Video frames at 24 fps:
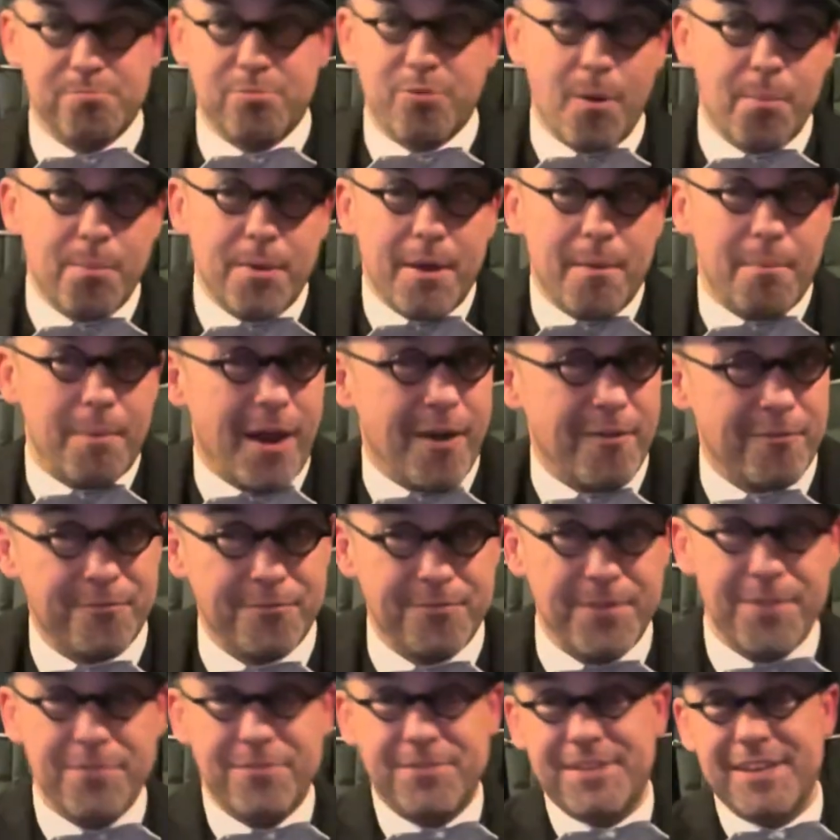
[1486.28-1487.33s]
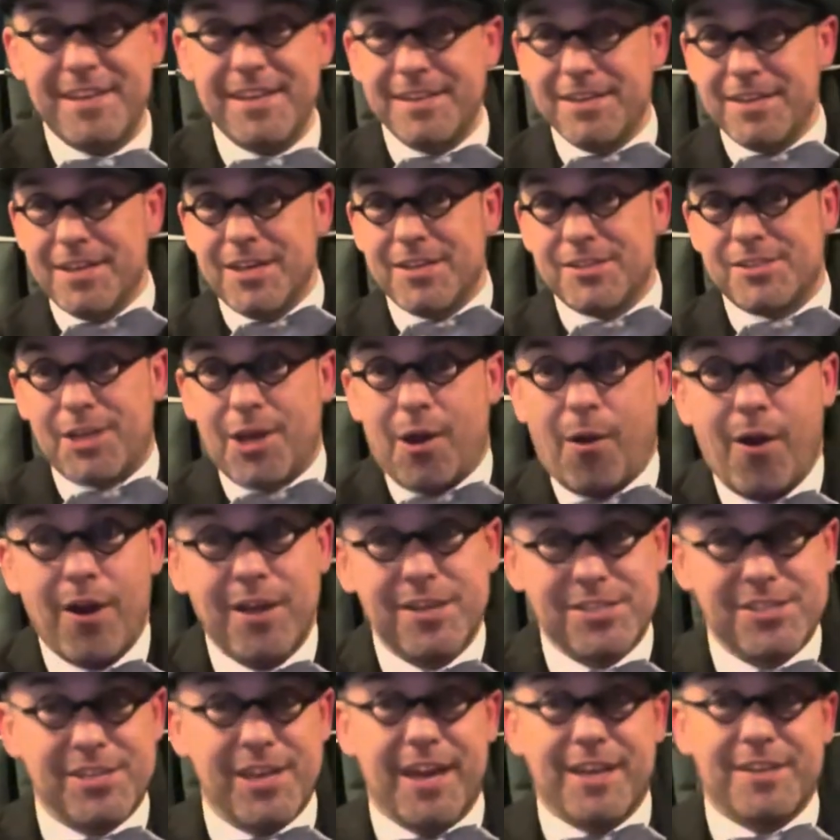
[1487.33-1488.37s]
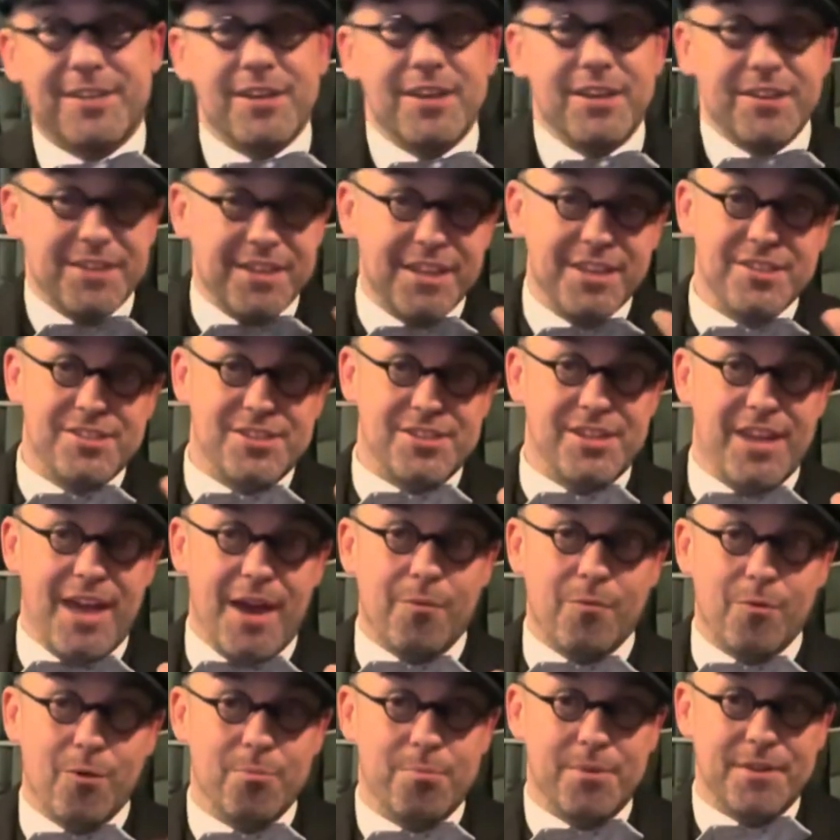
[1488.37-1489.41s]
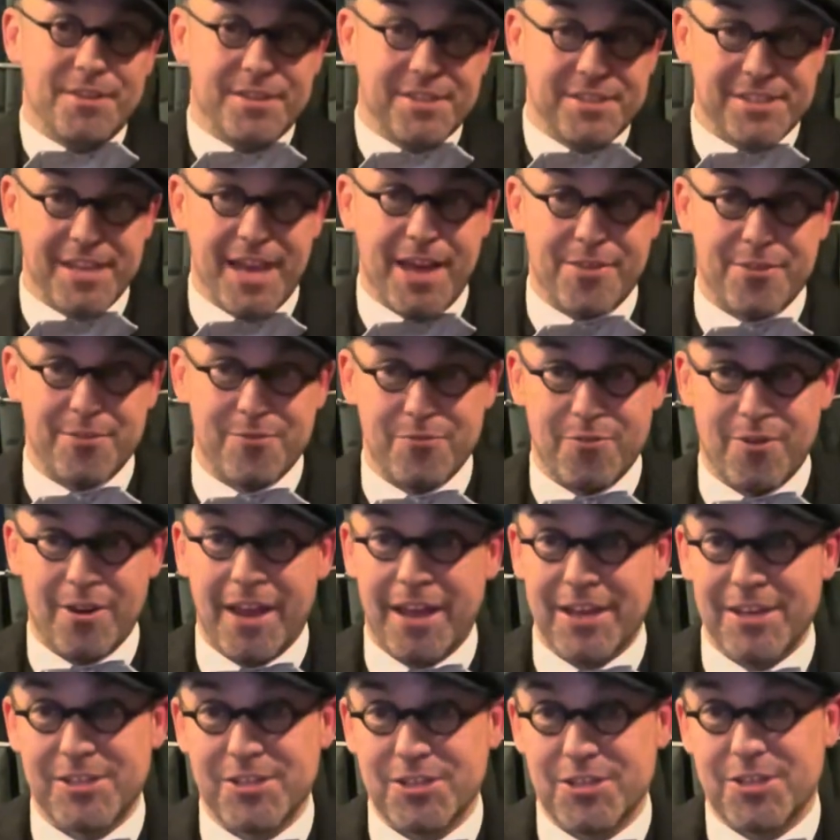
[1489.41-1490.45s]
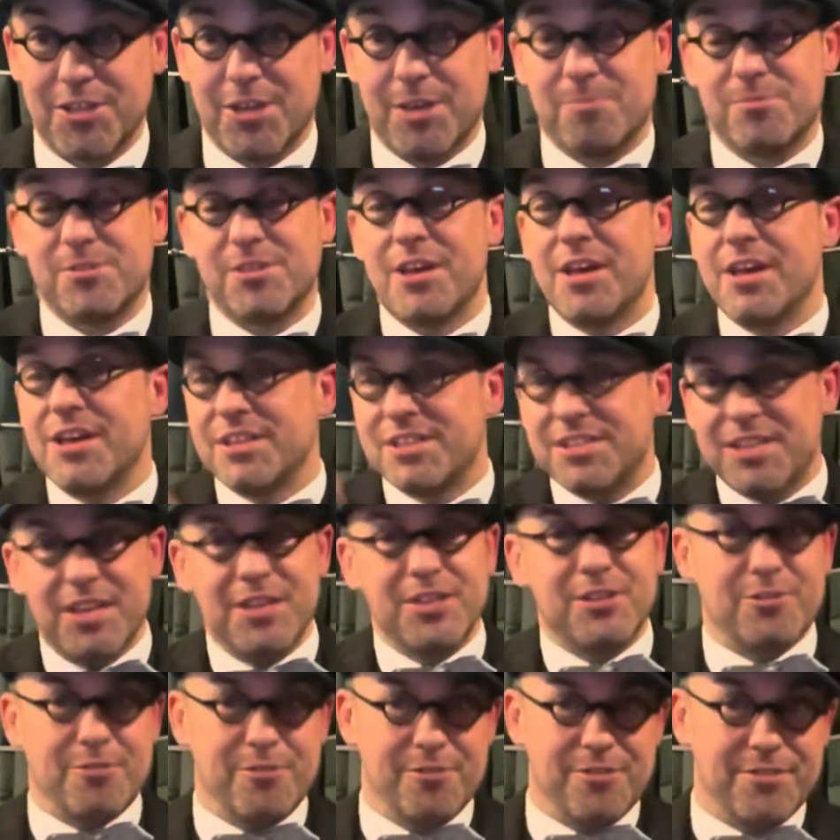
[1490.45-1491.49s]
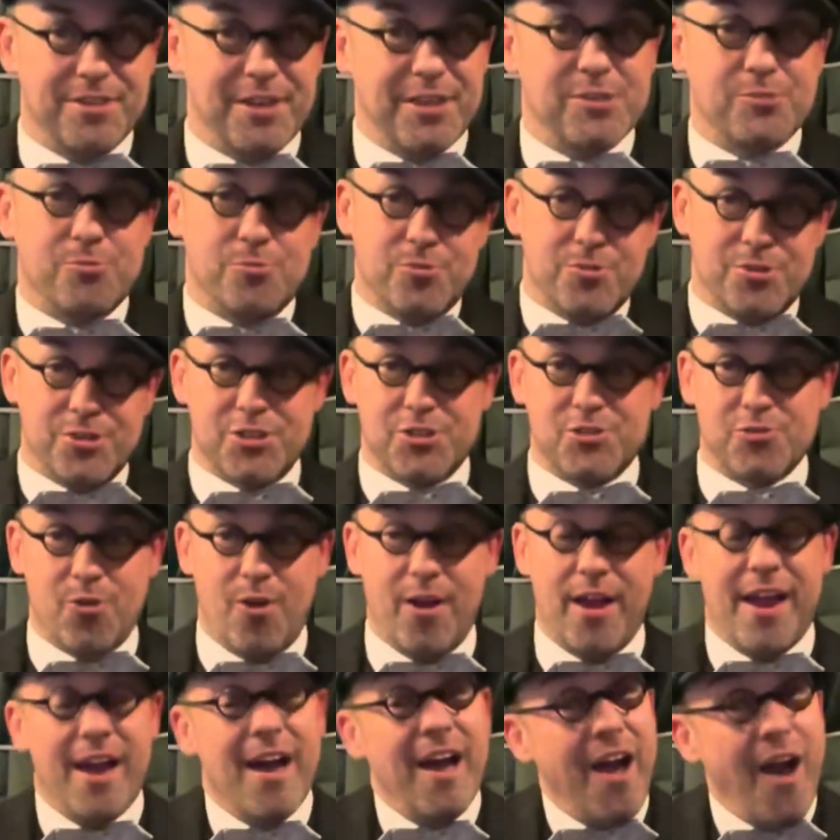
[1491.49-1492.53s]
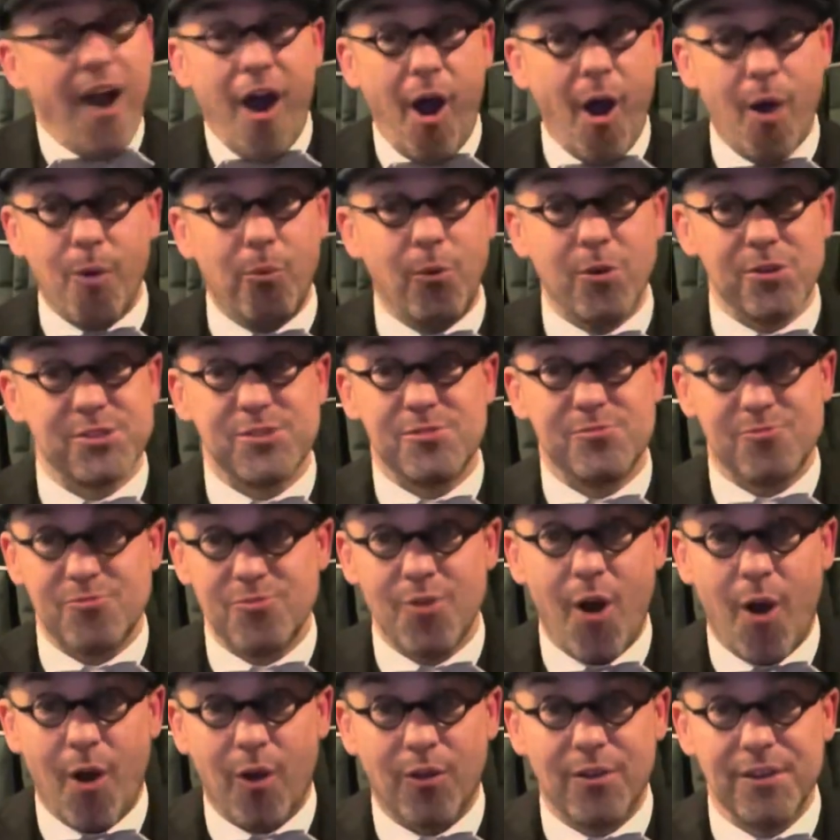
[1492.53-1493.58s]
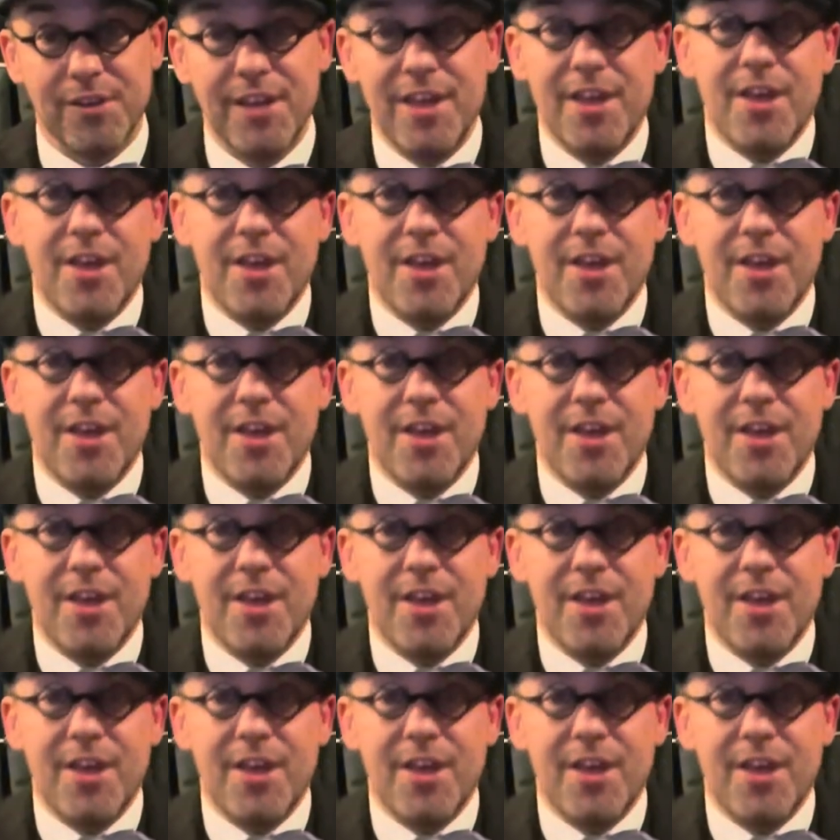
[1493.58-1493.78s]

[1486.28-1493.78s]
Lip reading: probably about 15 years ago, I said the internet will be the death of relationships, Tinder and things will destroy it. I wasn't wrong.